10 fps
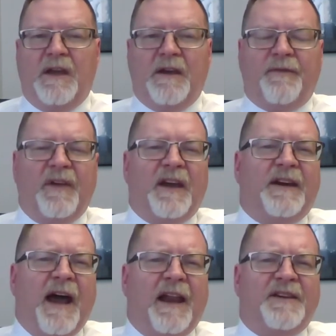If the
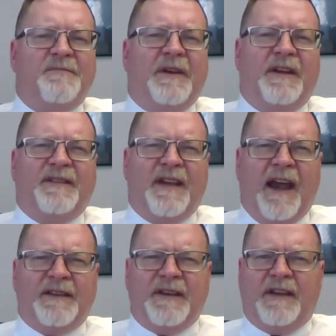acknowledgement is
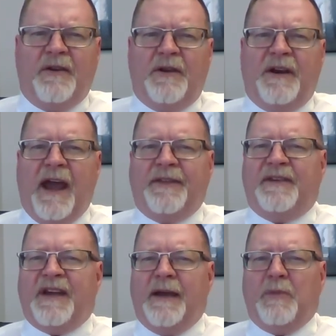executed at
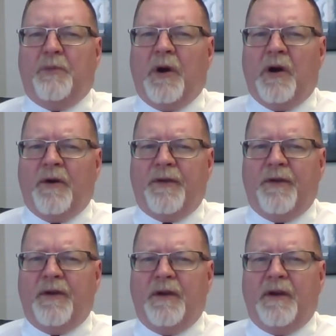the time of birth,
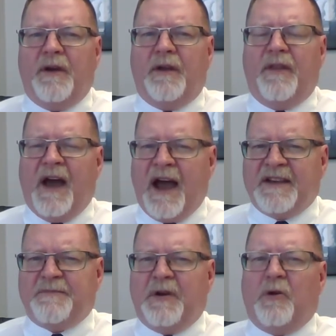the
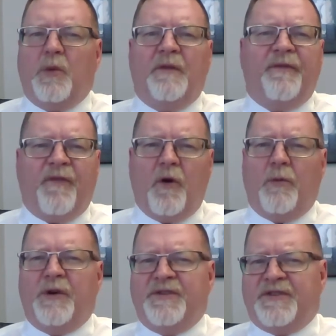hospital will
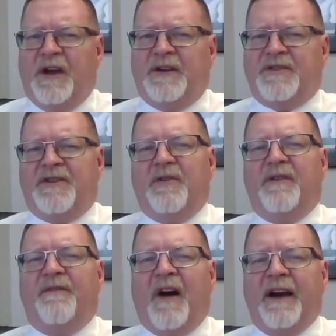forward such to
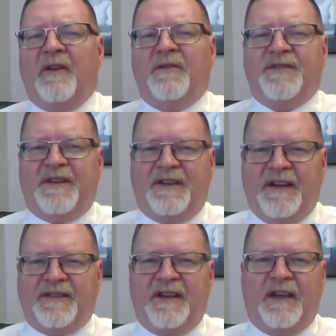the vital
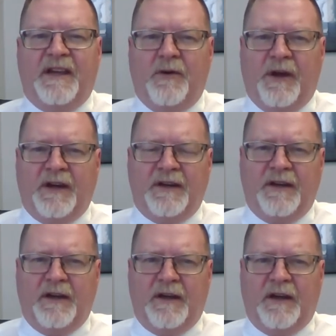statistic unit,
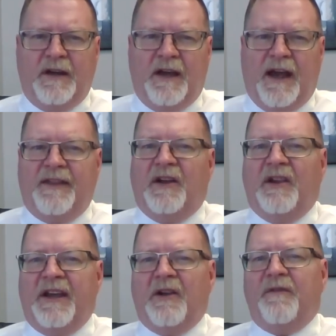and the
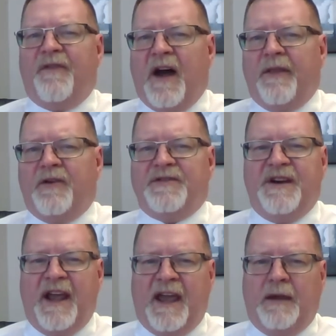legal father's
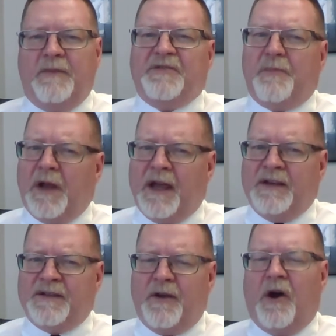name is
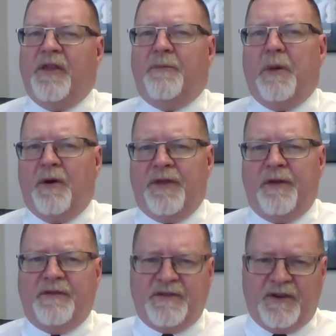placed on the birth
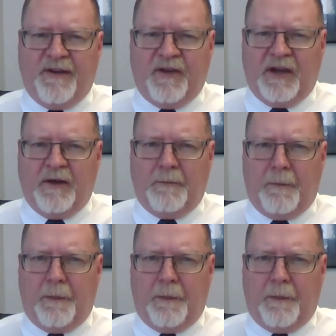certificate.